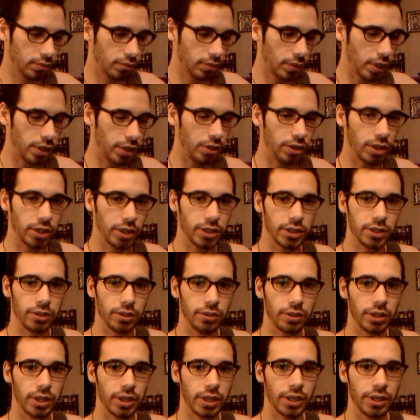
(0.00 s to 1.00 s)
You can do
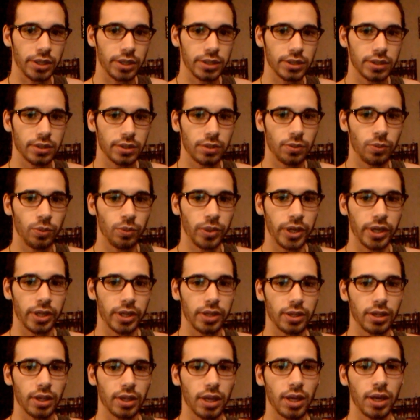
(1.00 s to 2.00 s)
this with
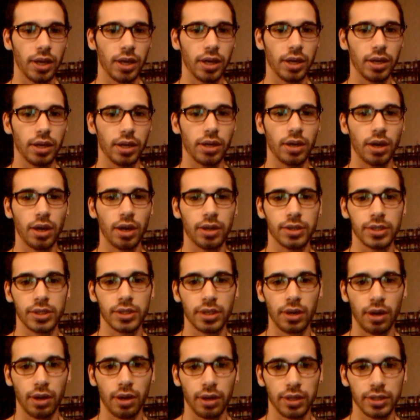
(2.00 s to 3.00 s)
gods and
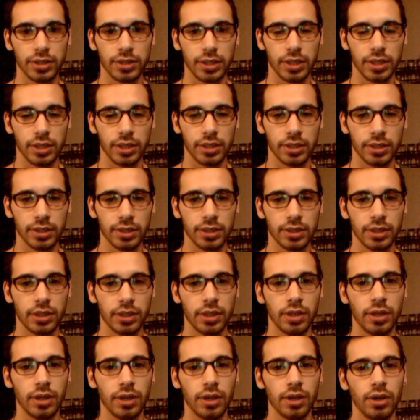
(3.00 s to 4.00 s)
goddesses,
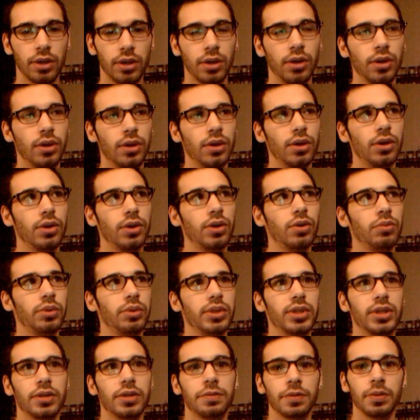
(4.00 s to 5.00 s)
with the
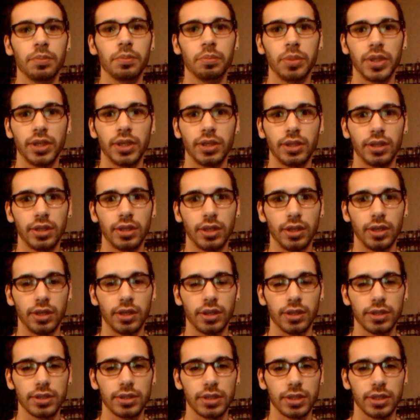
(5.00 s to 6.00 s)
different
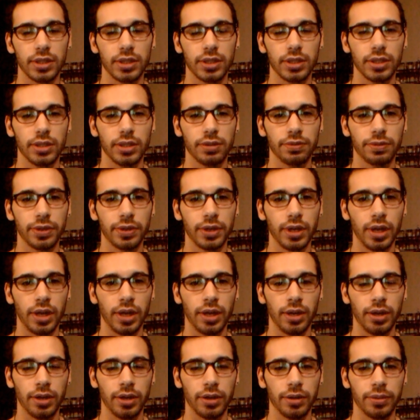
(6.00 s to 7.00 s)
beings and the different
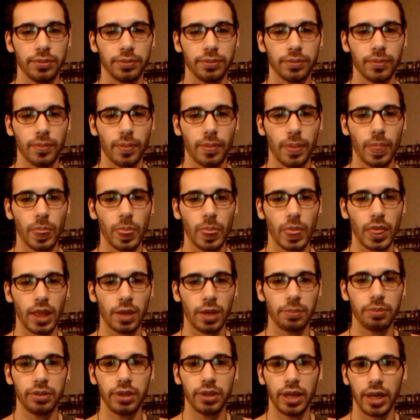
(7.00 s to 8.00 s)

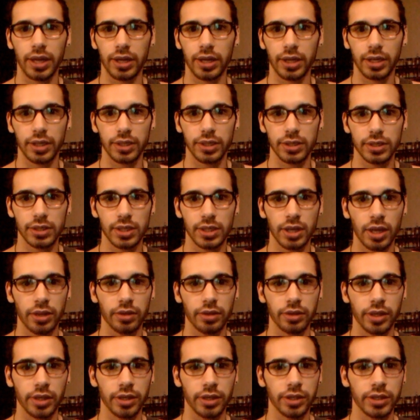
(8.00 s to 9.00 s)
planets and other
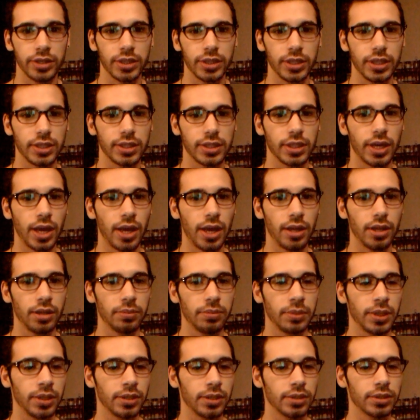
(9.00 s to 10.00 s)
energies and
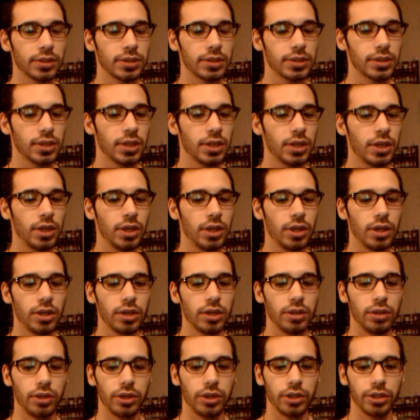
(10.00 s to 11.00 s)
elements.
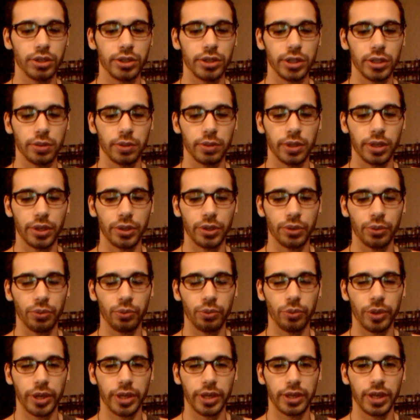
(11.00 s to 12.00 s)
You could do it
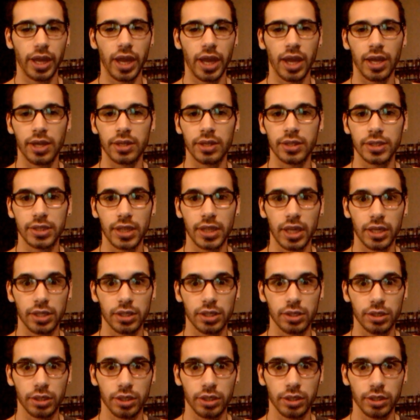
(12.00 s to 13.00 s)
with
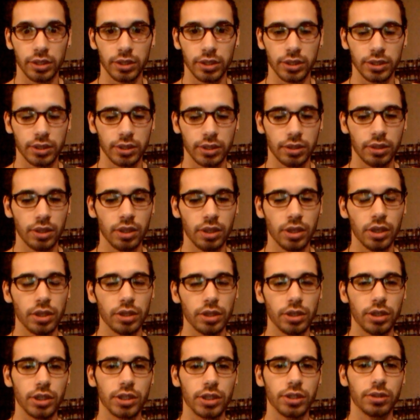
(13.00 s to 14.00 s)
ancestors. You
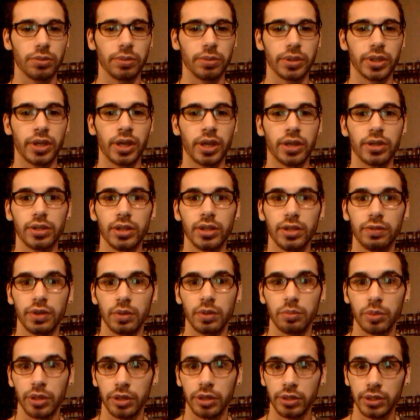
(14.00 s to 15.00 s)
could do it with another living
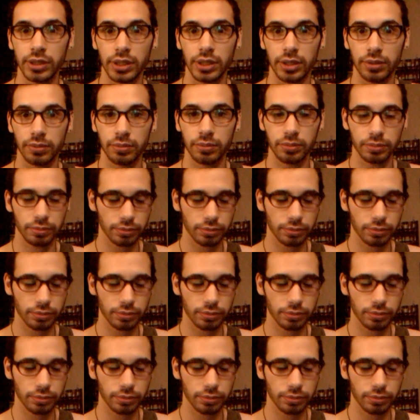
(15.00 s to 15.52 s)
person.